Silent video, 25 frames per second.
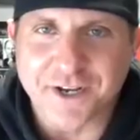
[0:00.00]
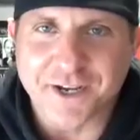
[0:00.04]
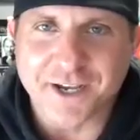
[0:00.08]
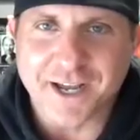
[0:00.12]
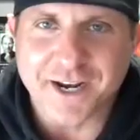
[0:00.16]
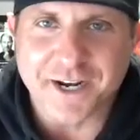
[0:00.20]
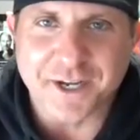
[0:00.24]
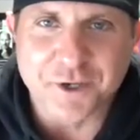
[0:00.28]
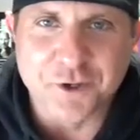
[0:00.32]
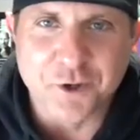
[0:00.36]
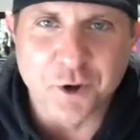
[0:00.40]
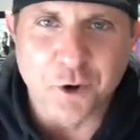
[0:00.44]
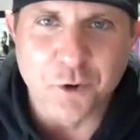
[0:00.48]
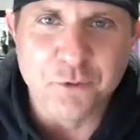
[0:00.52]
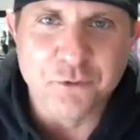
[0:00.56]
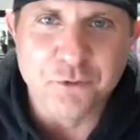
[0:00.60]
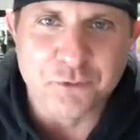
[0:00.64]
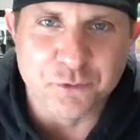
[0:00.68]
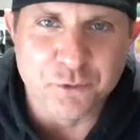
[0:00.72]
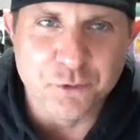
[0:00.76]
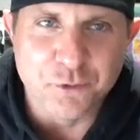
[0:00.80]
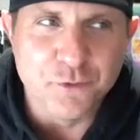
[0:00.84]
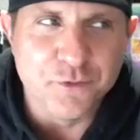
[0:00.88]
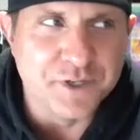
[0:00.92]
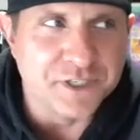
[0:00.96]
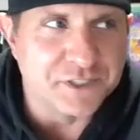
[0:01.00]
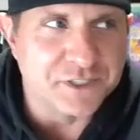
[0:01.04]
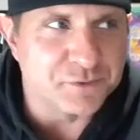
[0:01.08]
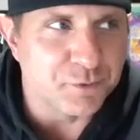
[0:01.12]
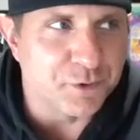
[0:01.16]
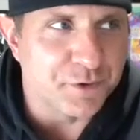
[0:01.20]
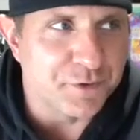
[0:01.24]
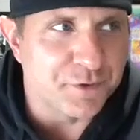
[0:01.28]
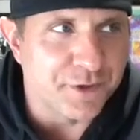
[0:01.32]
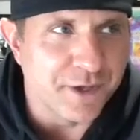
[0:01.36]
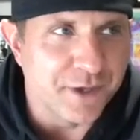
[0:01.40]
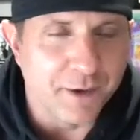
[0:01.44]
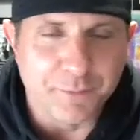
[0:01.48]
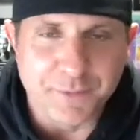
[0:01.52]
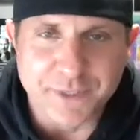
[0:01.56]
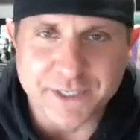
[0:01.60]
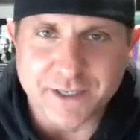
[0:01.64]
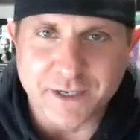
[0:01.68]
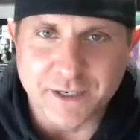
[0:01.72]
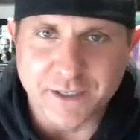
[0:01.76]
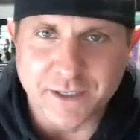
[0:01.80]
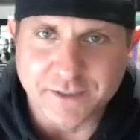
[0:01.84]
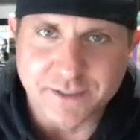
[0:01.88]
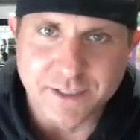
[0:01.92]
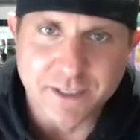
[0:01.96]
kind of go through this with you
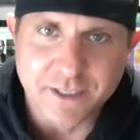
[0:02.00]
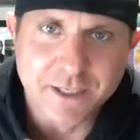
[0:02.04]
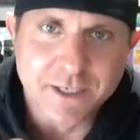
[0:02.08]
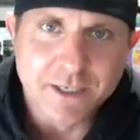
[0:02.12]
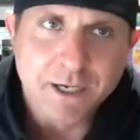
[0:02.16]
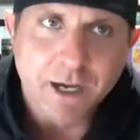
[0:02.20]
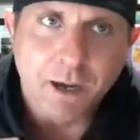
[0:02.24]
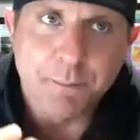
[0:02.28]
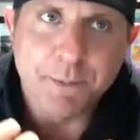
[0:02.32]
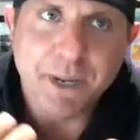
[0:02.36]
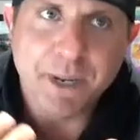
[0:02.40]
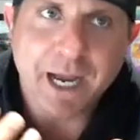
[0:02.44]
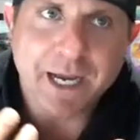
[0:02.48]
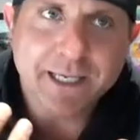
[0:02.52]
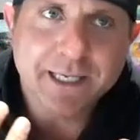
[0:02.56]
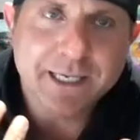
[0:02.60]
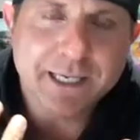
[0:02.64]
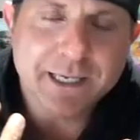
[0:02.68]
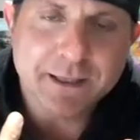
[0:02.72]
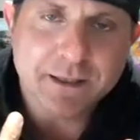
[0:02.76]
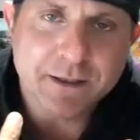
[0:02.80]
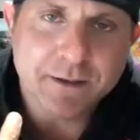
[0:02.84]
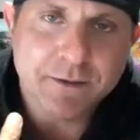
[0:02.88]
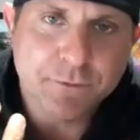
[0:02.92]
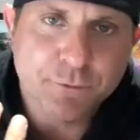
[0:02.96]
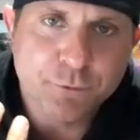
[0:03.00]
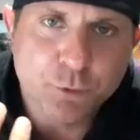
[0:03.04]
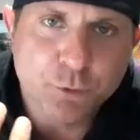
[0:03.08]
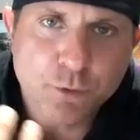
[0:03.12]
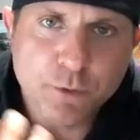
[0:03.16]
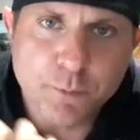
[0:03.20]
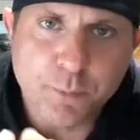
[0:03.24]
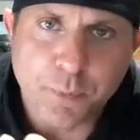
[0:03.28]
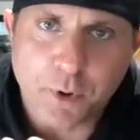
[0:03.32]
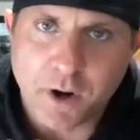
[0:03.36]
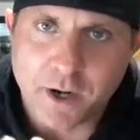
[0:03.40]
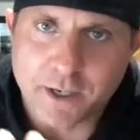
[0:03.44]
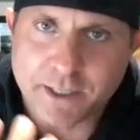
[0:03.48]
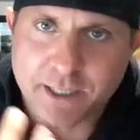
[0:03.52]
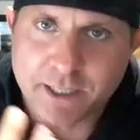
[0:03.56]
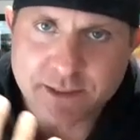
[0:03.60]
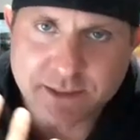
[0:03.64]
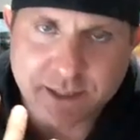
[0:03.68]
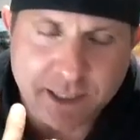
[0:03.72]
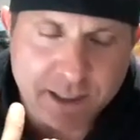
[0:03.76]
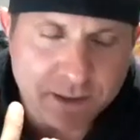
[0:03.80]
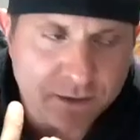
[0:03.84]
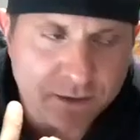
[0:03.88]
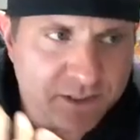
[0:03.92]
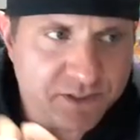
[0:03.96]
because, I mean, I get through the podcast, I
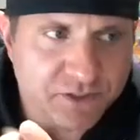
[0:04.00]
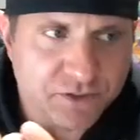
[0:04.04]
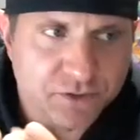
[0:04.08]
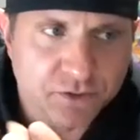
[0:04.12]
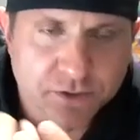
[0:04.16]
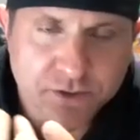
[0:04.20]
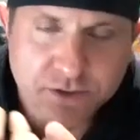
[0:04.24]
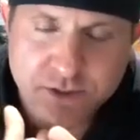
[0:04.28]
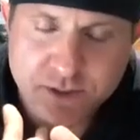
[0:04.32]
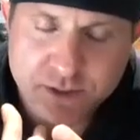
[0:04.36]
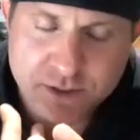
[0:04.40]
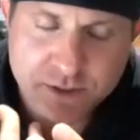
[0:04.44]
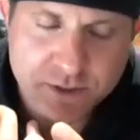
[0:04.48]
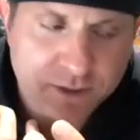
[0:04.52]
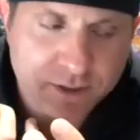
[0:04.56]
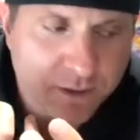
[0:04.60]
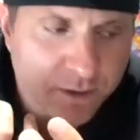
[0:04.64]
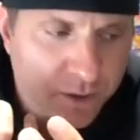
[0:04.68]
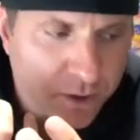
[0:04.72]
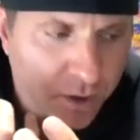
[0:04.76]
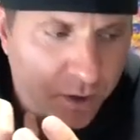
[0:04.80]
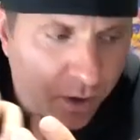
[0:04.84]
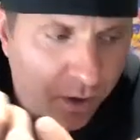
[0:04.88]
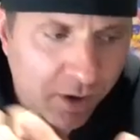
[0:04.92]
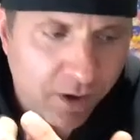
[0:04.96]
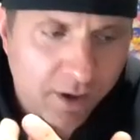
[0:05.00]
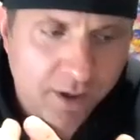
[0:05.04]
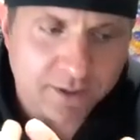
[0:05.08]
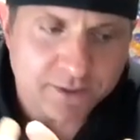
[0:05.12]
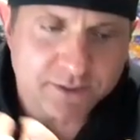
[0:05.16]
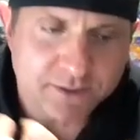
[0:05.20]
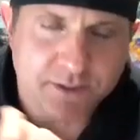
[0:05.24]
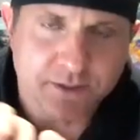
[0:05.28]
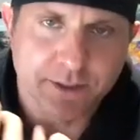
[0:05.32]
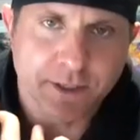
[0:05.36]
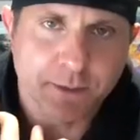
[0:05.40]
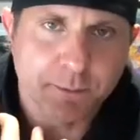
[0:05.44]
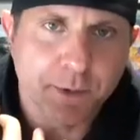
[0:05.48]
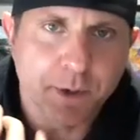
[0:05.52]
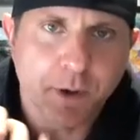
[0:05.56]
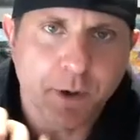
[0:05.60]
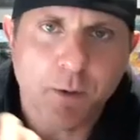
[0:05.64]
get listeners constantly, I mean,